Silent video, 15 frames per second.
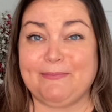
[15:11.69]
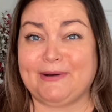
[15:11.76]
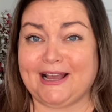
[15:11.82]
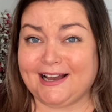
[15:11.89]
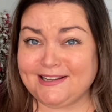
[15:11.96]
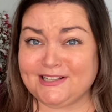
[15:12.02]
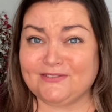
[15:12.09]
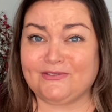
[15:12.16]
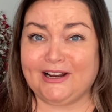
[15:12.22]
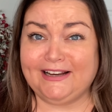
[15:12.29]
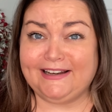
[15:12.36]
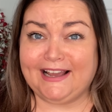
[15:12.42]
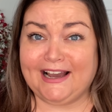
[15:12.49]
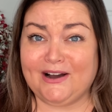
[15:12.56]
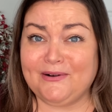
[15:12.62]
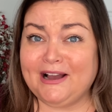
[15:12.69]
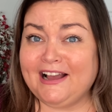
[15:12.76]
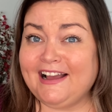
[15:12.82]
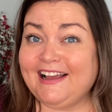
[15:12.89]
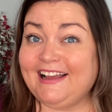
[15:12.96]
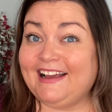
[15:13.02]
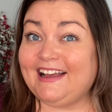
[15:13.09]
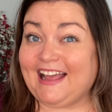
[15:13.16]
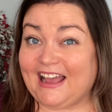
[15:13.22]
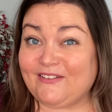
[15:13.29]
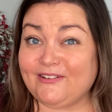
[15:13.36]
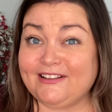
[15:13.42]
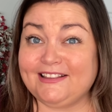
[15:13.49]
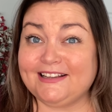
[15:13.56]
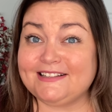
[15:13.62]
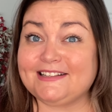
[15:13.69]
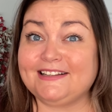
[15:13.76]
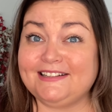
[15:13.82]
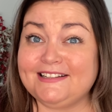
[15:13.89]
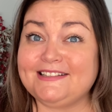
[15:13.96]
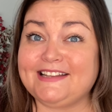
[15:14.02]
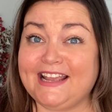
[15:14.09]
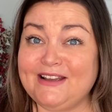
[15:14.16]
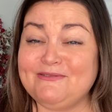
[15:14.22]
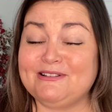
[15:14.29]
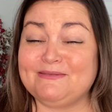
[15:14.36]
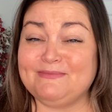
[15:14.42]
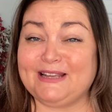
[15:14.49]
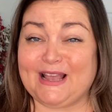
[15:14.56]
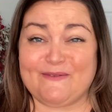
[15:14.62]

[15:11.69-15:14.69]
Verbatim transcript: But as of right now, everything's gonna stay with me.